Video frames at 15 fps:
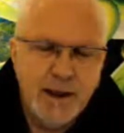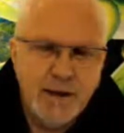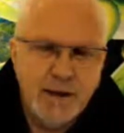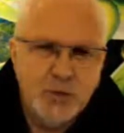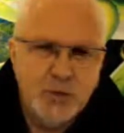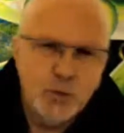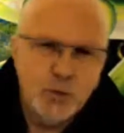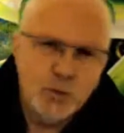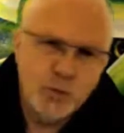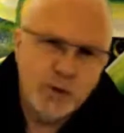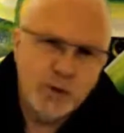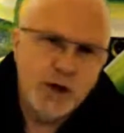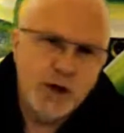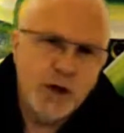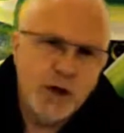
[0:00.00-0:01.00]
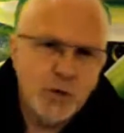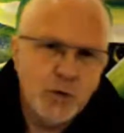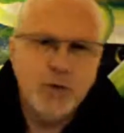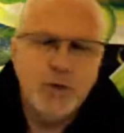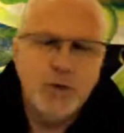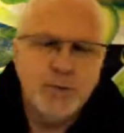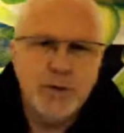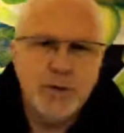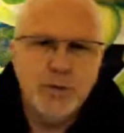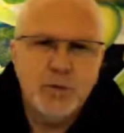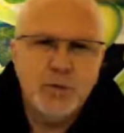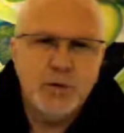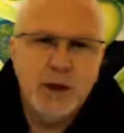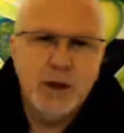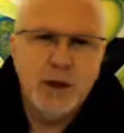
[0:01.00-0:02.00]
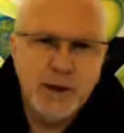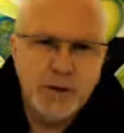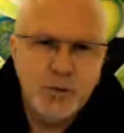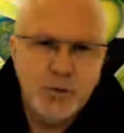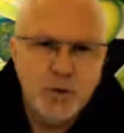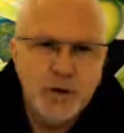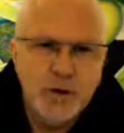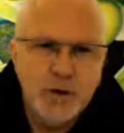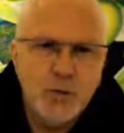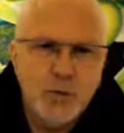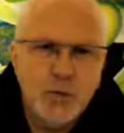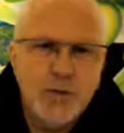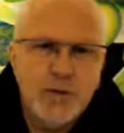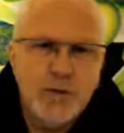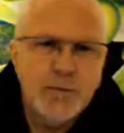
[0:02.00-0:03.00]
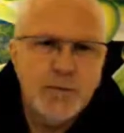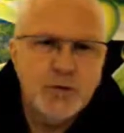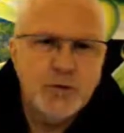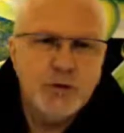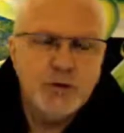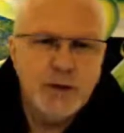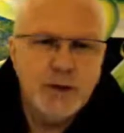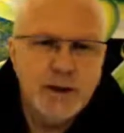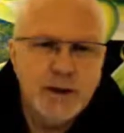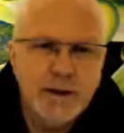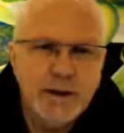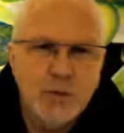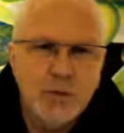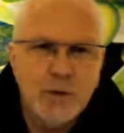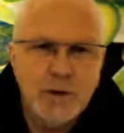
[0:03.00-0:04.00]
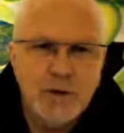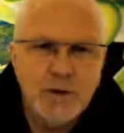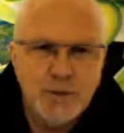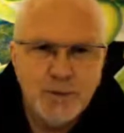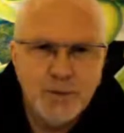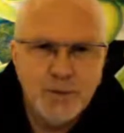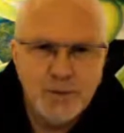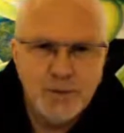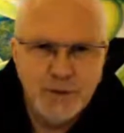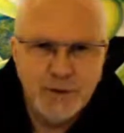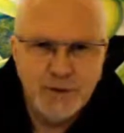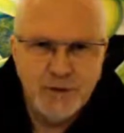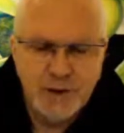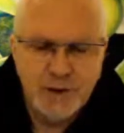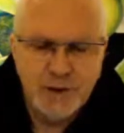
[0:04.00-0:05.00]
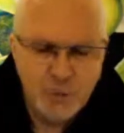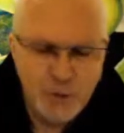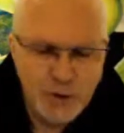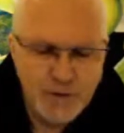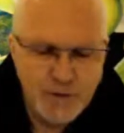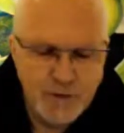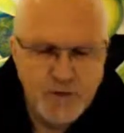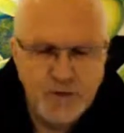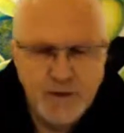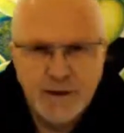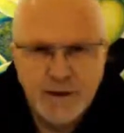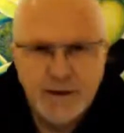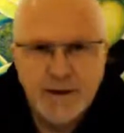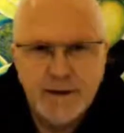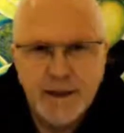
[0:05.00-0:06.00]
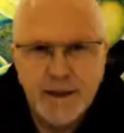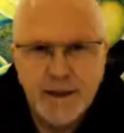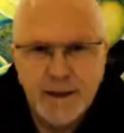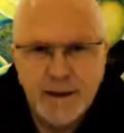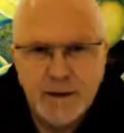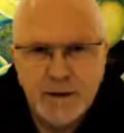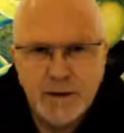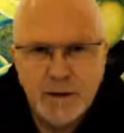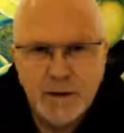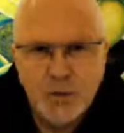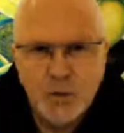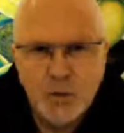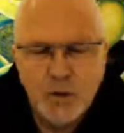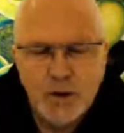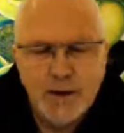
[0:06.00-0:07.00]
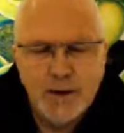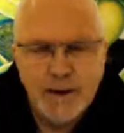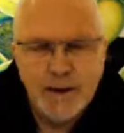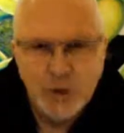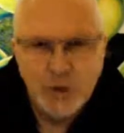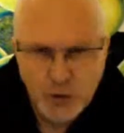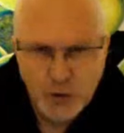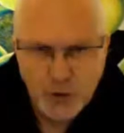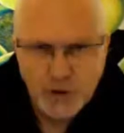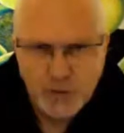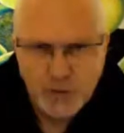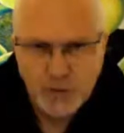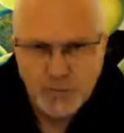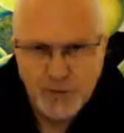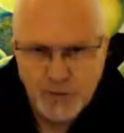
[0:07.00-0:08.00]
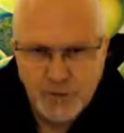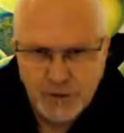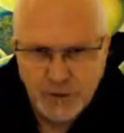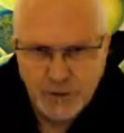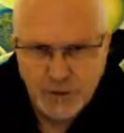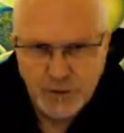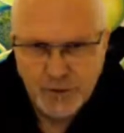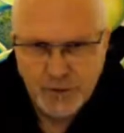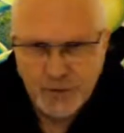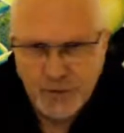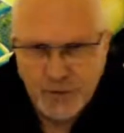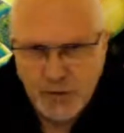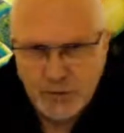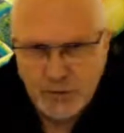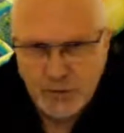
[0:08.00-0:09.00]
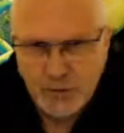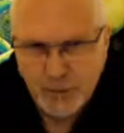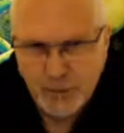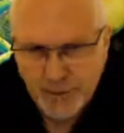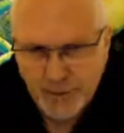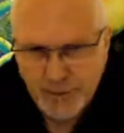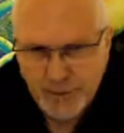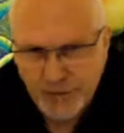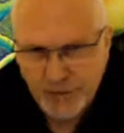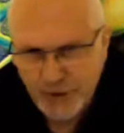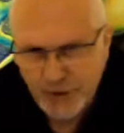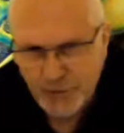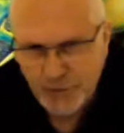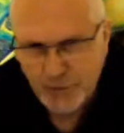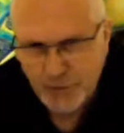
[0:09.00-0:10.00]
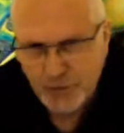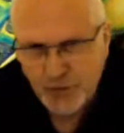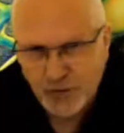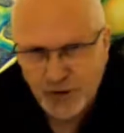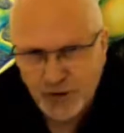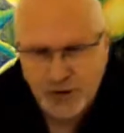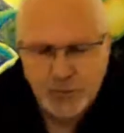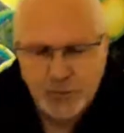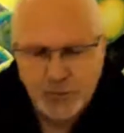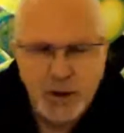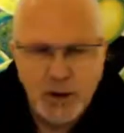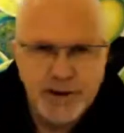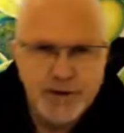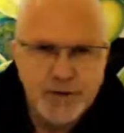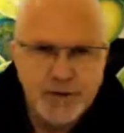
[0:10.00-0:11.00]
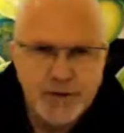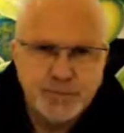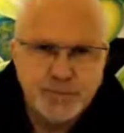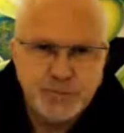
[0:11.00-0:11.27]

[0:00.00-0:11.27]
And when I work with people, I work with them to find out what is this positive intent, what is the second gain, what can they learn from this illness or from this state of mind.